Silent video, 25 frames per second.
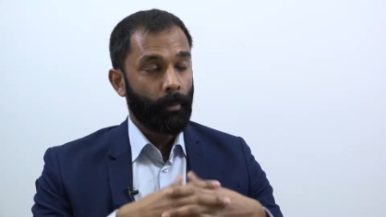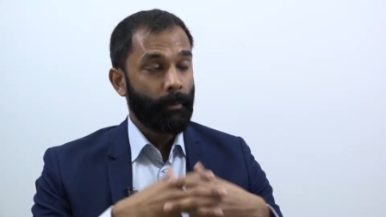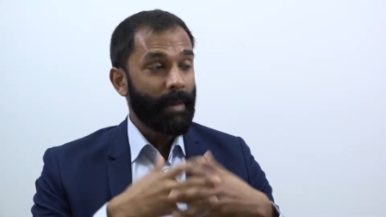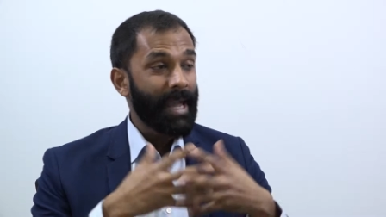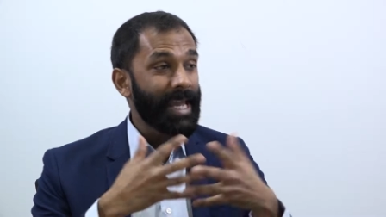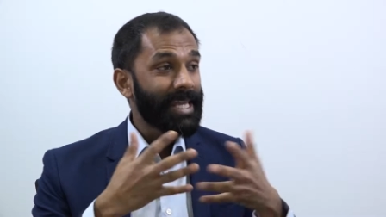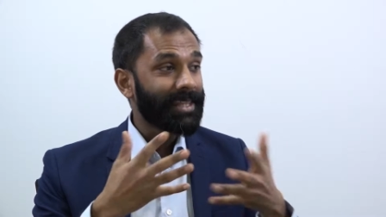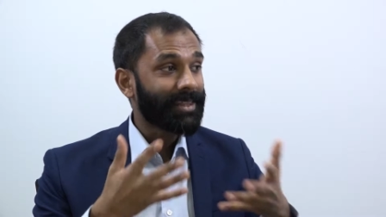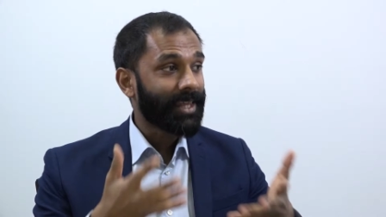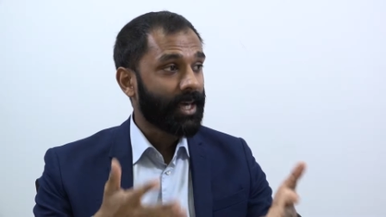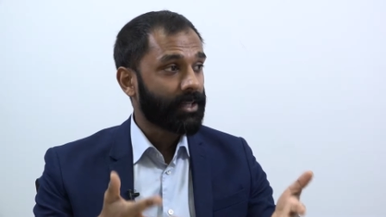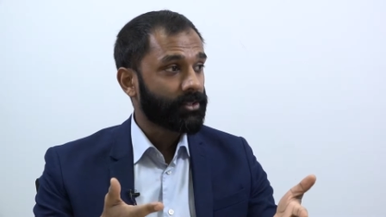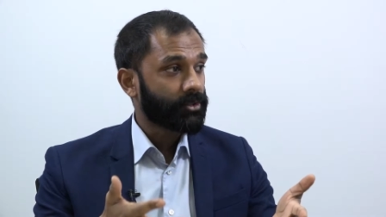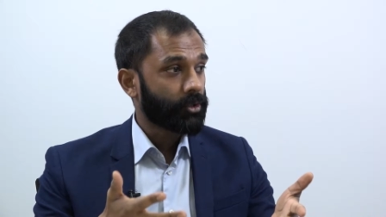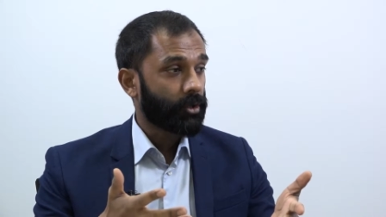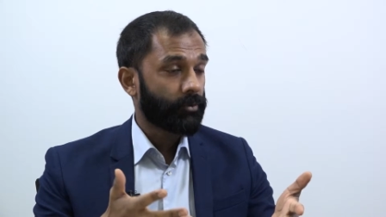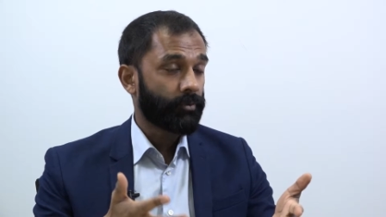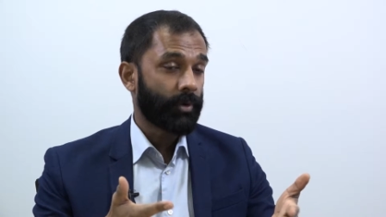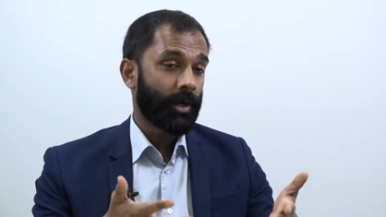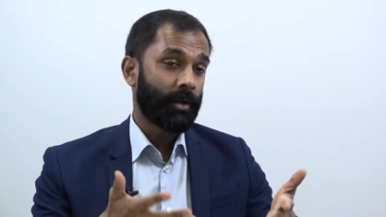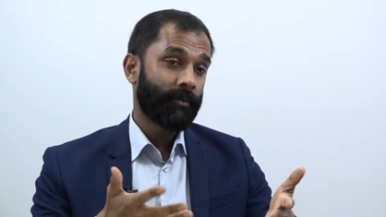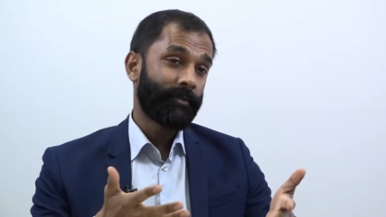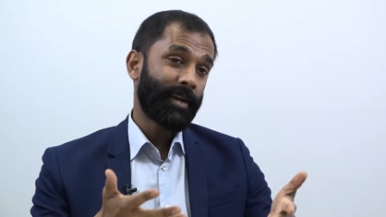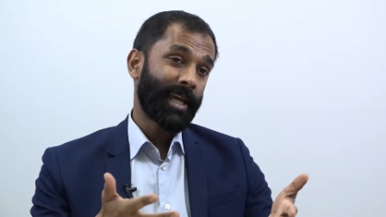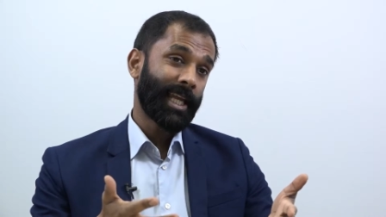make that
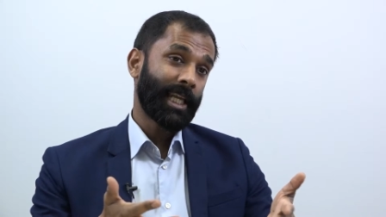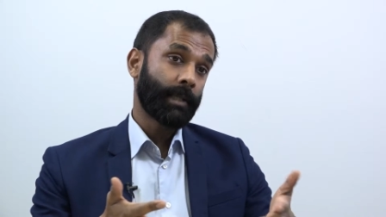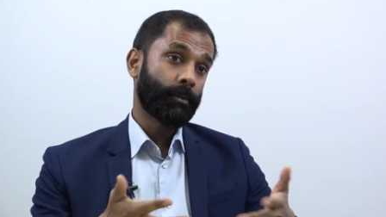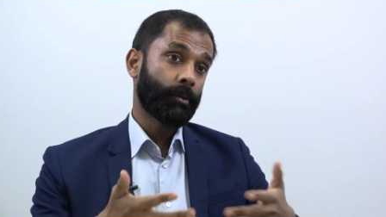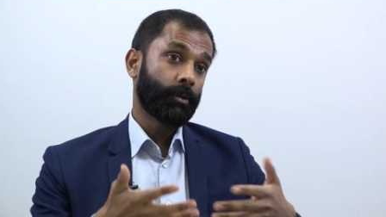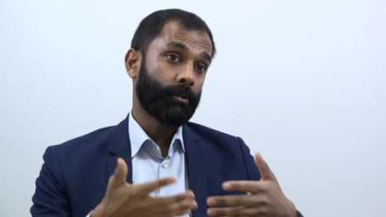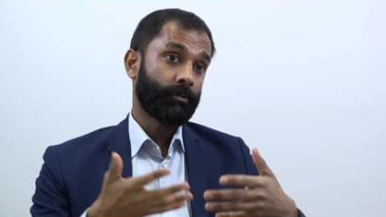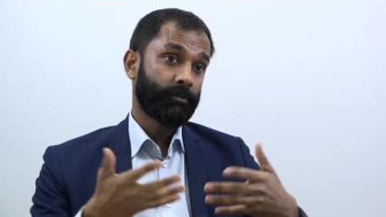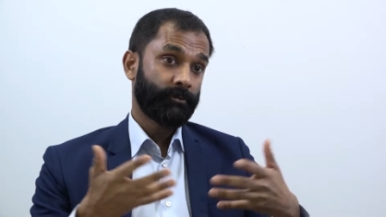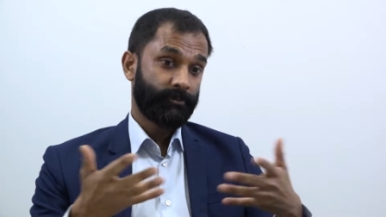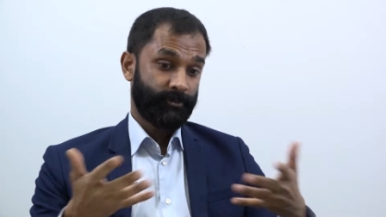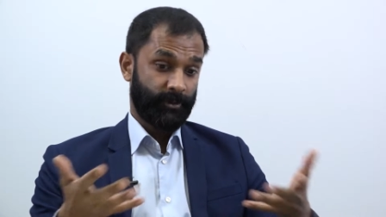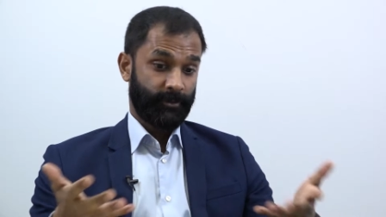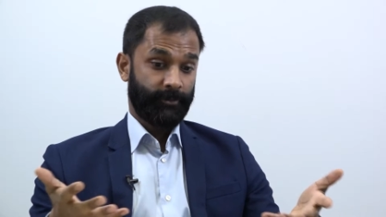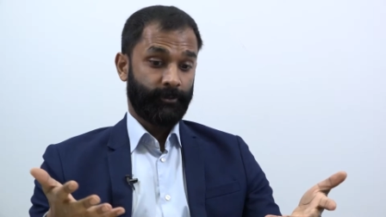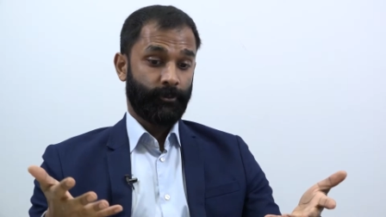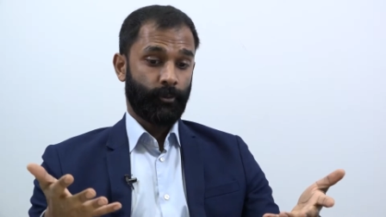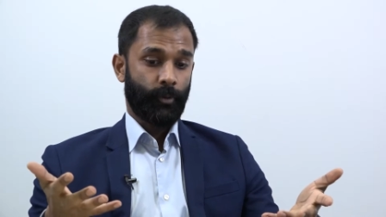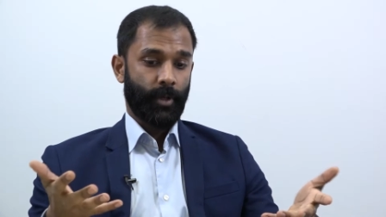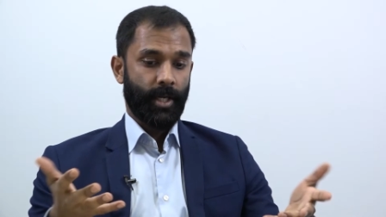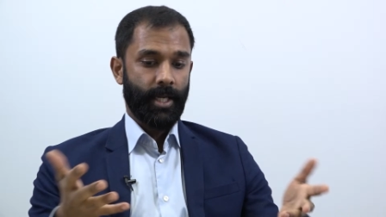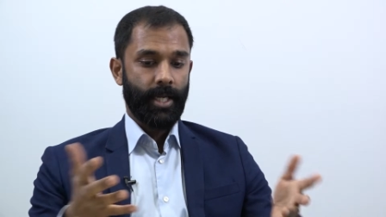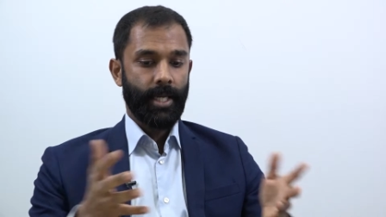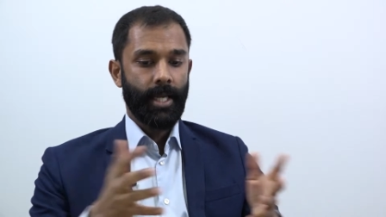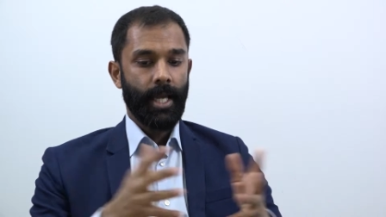software available for
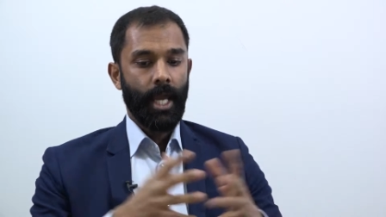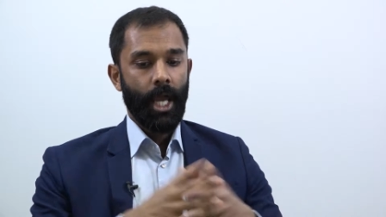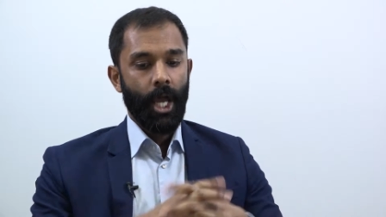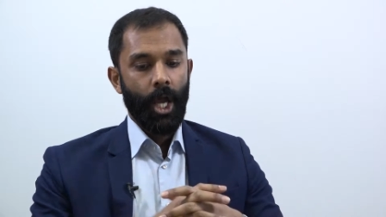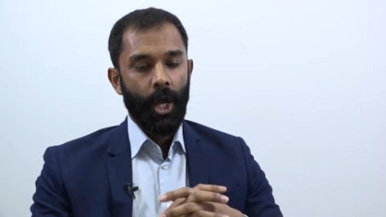free